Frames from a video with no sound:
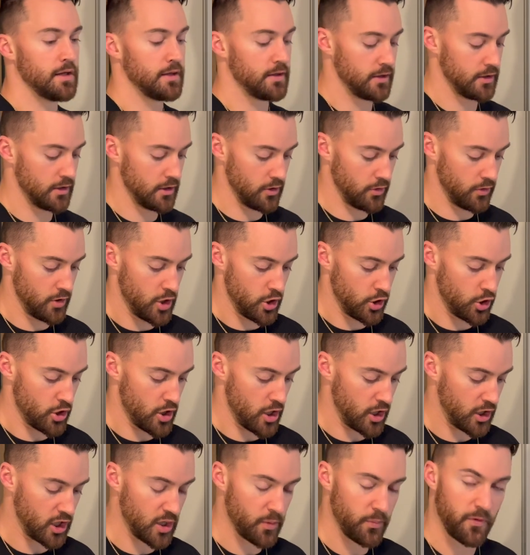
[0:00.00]
You're
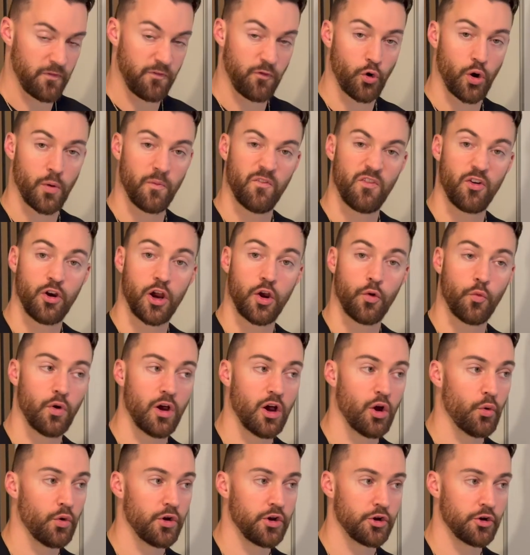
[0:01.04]
not going to perform very
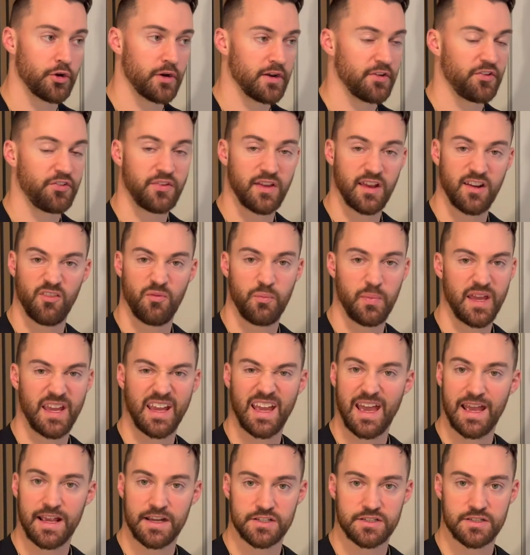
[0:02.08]
well when you're in a state of being
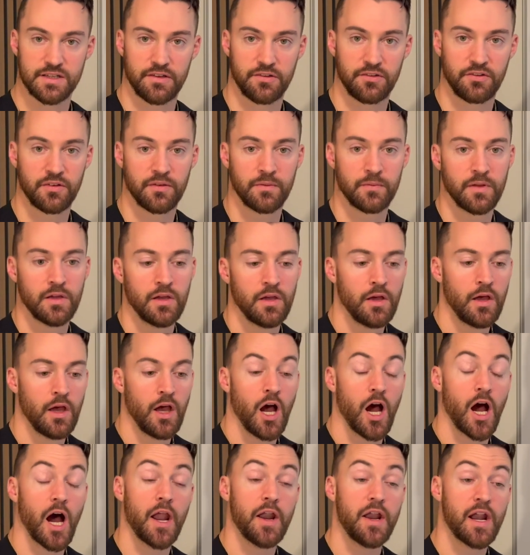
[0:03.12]
anxious.
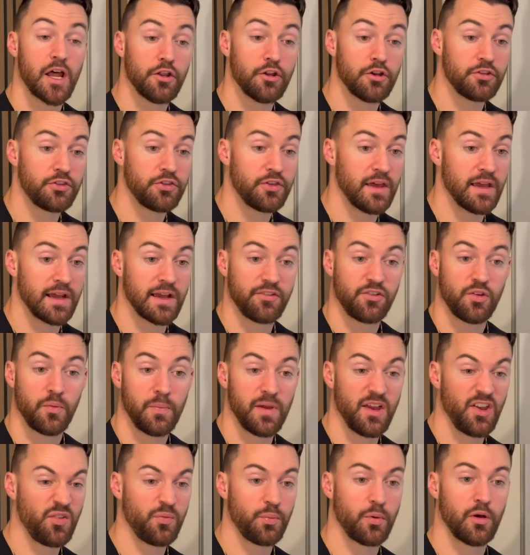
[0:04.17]
Another thing, as a
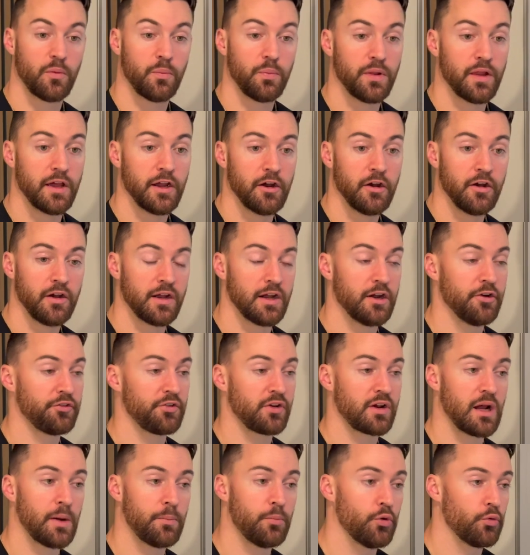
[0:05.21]
baseball player, here's a
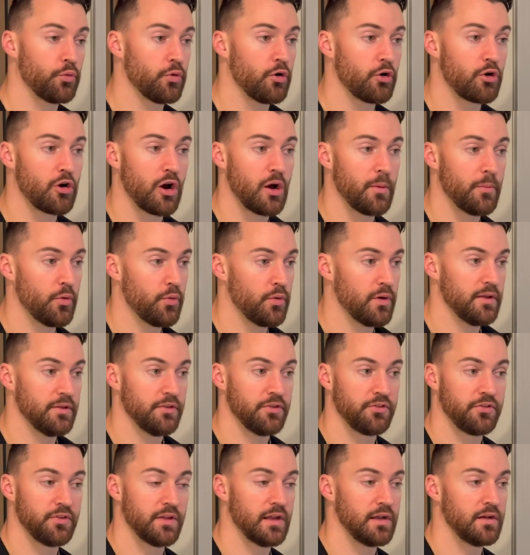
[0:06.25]
couple real common
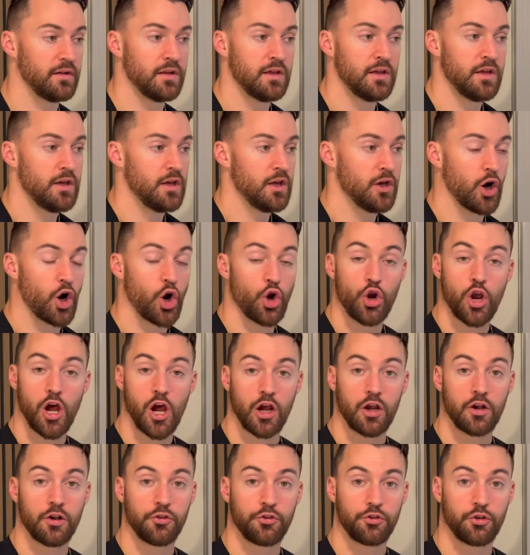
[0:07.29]
ones that are not
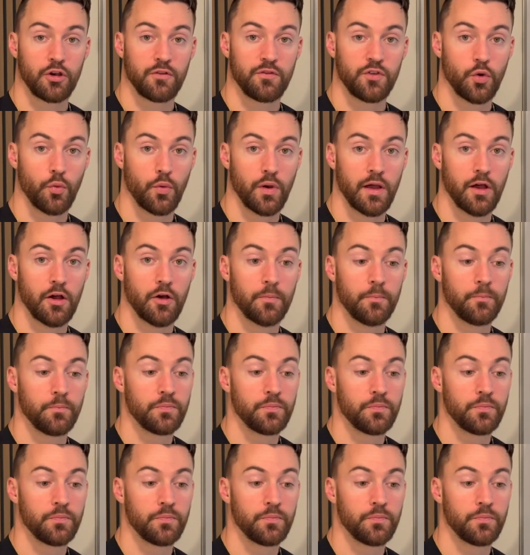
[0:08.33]
going to serve you well.